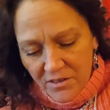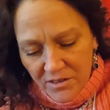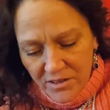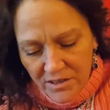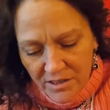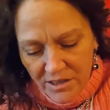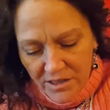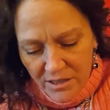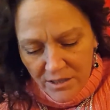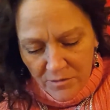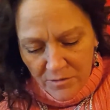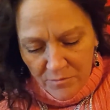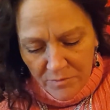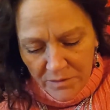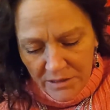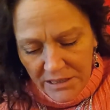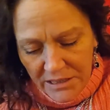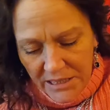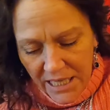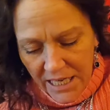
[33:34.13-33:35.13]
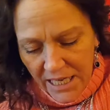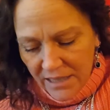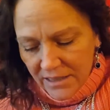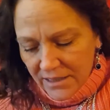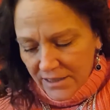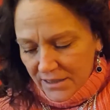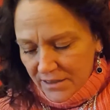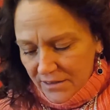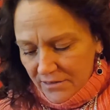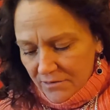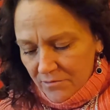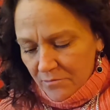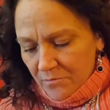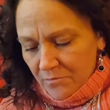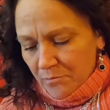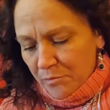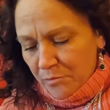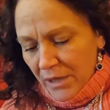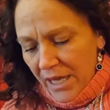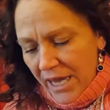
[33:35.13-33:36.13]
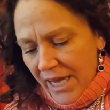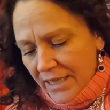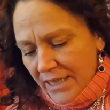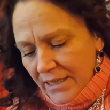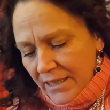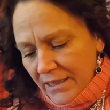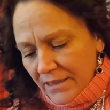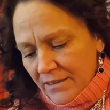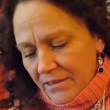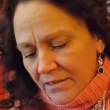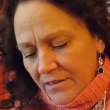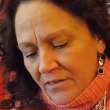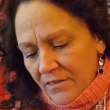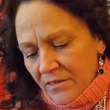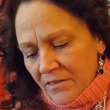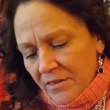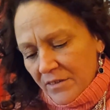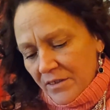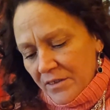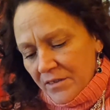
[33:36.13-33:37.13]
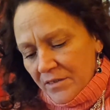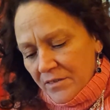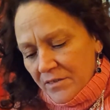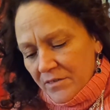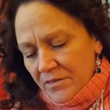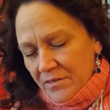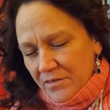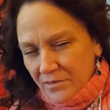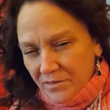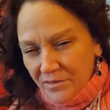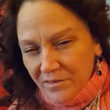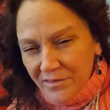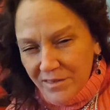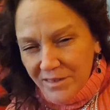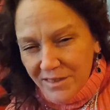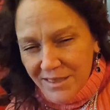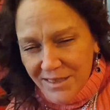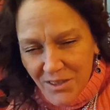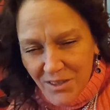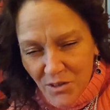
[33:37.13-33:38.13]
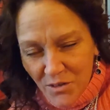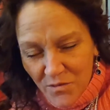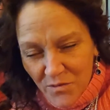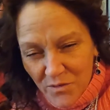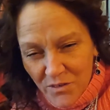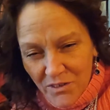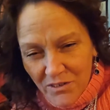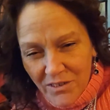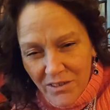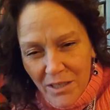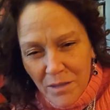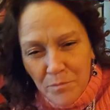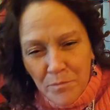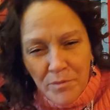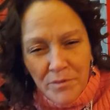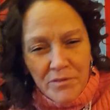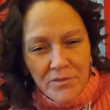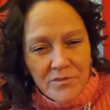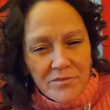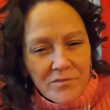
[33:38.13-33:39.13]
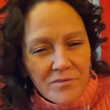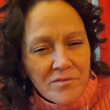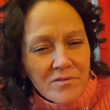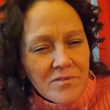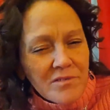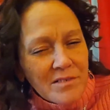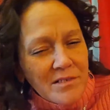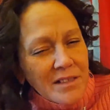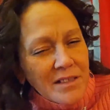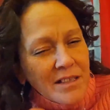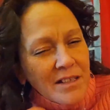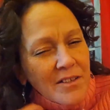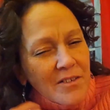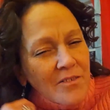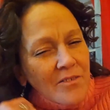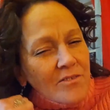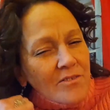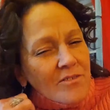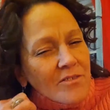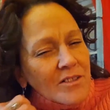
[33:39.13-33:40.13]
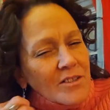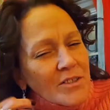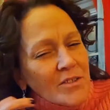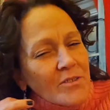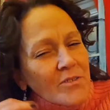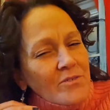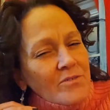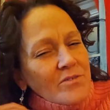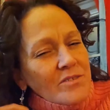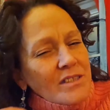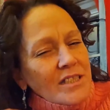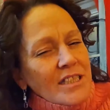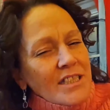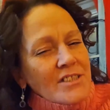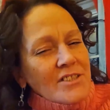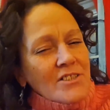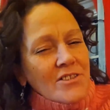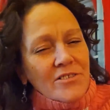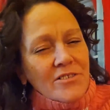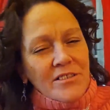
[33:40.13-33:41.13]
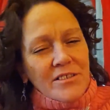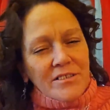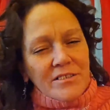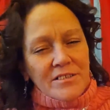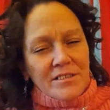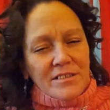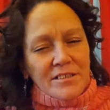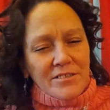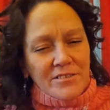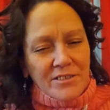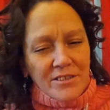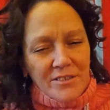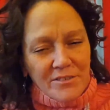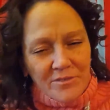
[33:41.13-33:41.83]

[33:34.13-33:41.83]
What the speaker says: Metallic black and silver leopard. No t-shirt under here, no.